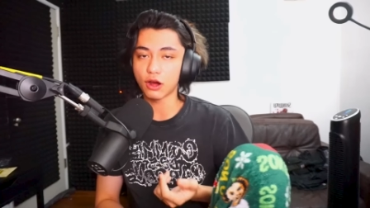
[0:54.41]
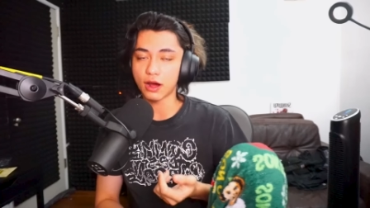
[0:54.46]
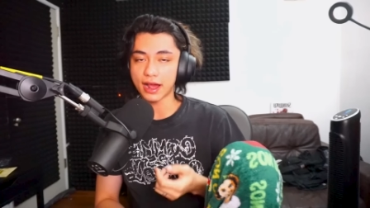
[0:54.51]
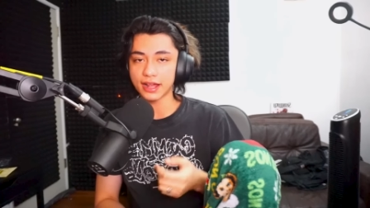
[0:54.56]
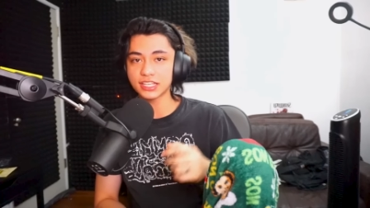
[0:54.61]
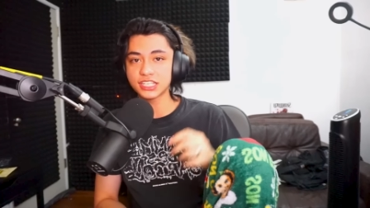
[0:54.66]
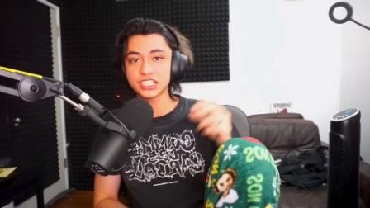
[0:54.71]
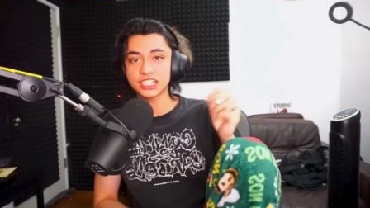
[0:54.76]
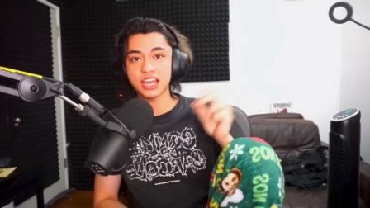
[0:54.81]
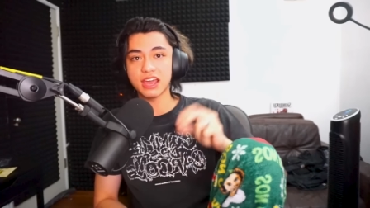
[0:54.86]
I
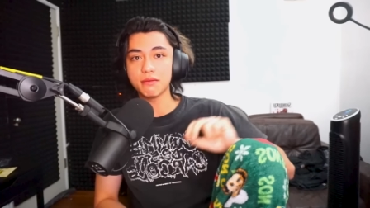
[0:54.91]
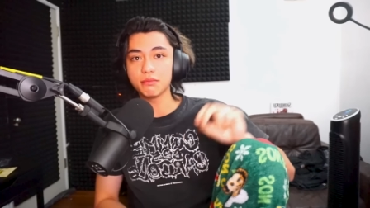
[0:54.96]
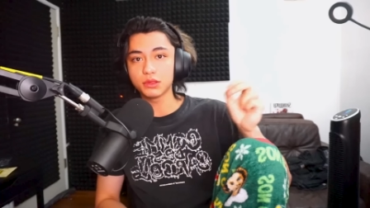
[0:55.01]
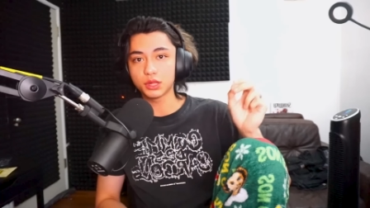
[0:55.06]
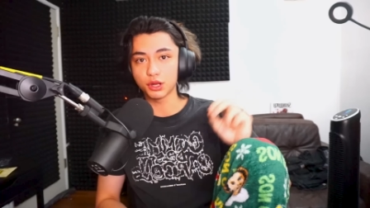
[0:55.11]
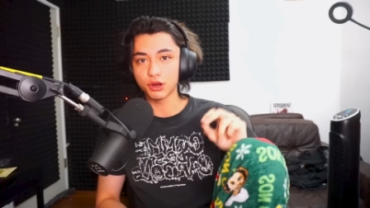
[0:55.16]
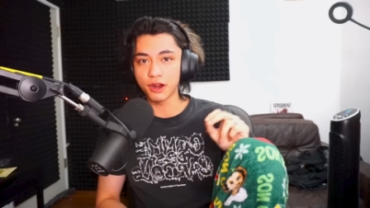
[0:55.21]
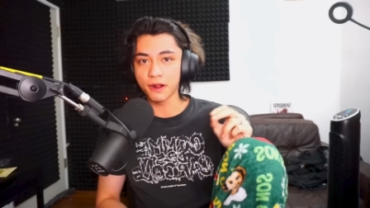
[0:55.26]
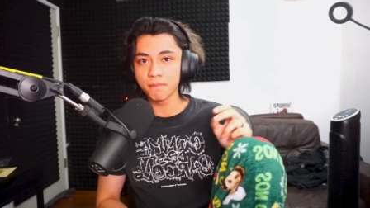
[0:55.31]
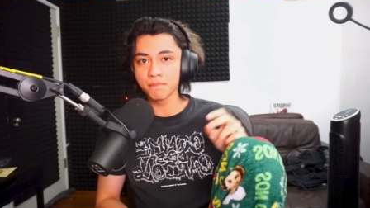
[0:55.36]
skimmed
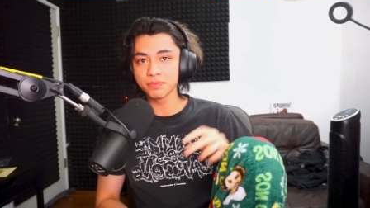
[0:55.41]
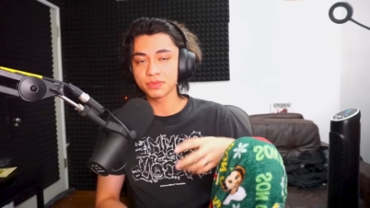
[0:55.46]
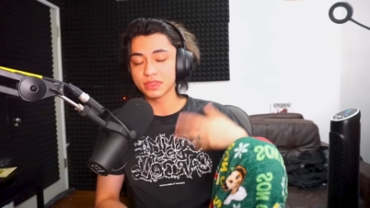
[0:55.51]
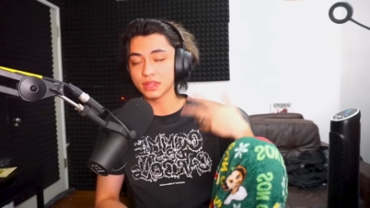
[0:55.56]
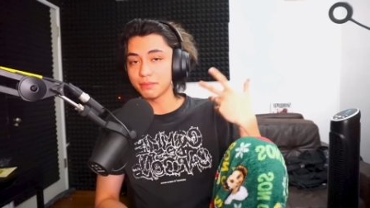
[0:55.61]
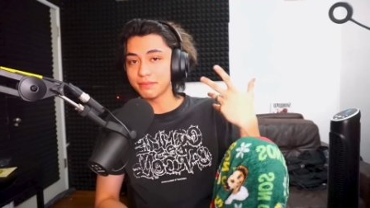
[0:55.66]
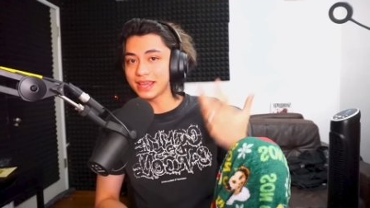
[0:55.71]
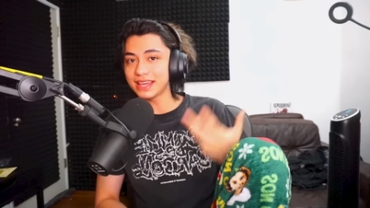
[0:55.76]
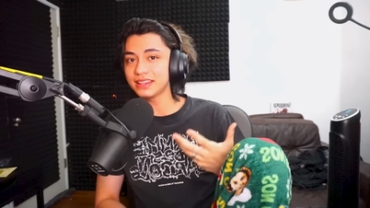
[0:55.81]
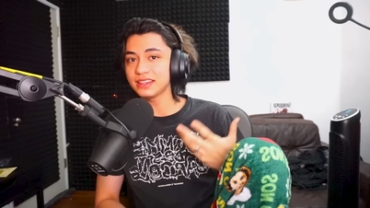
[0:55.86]
through it.
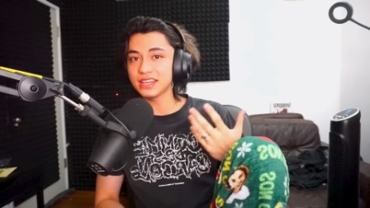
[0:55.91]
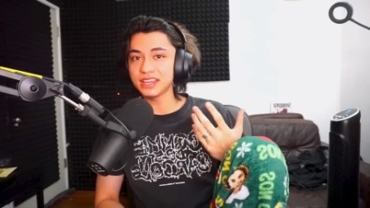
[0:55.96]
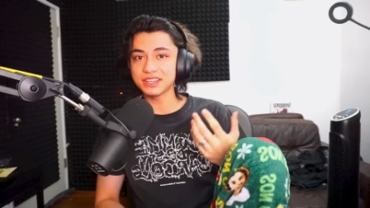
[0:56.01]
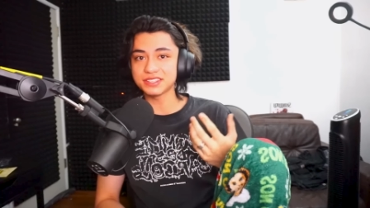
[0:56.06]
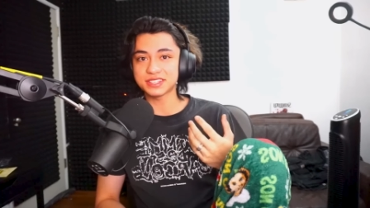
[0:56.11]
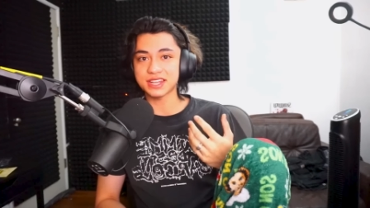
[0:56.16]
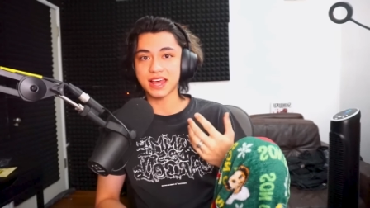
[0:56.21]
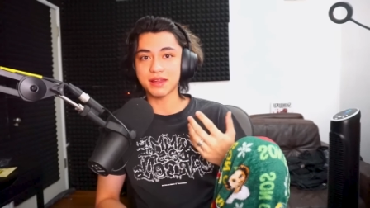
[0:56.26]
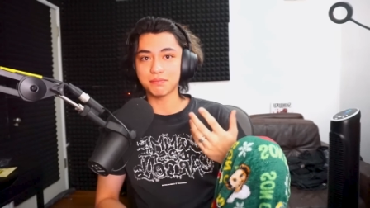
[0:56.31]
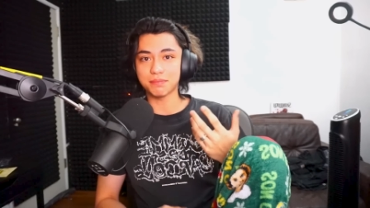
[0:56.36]
The main thing
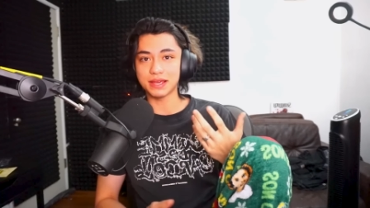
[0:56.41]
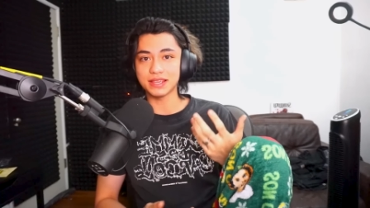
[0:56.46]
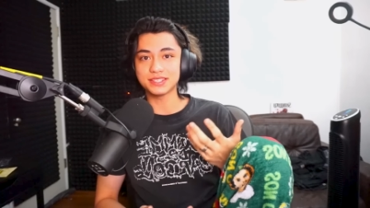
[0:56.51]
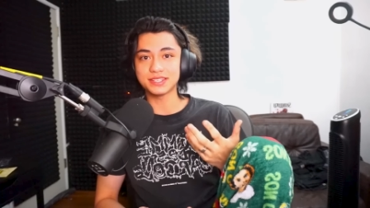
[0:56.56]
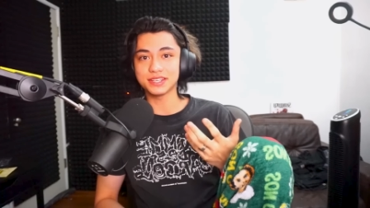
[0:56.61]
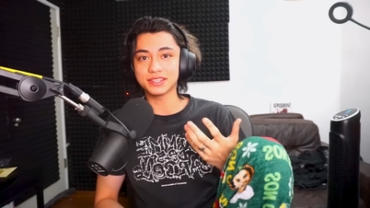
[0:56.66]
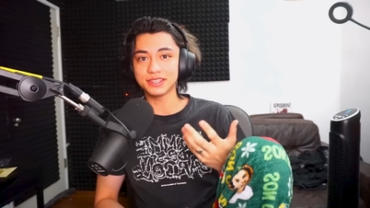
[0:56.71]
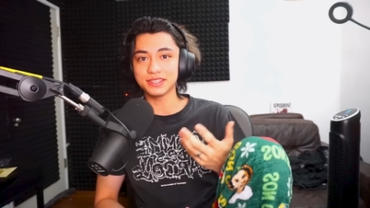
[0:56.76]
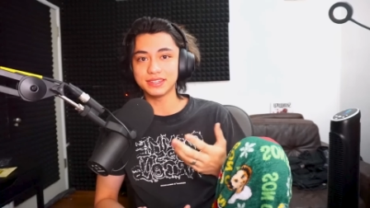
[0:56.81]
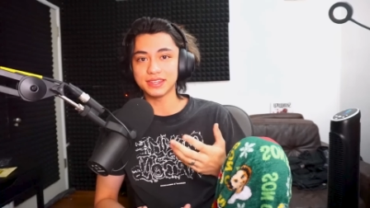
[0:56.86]
is that
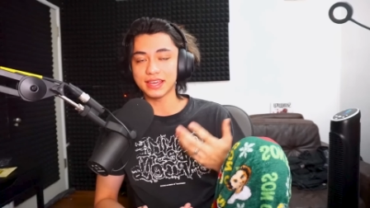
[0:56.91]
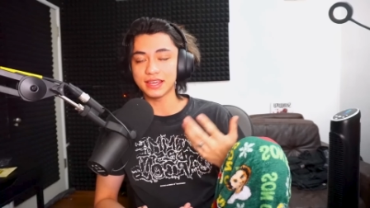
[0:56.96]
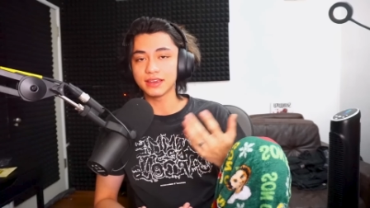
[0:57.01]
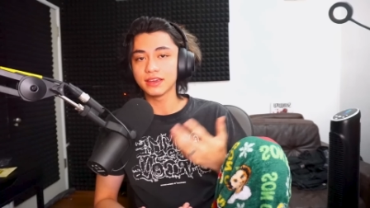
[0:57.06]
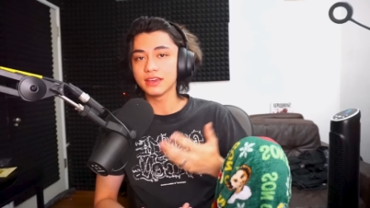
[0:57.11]
basically like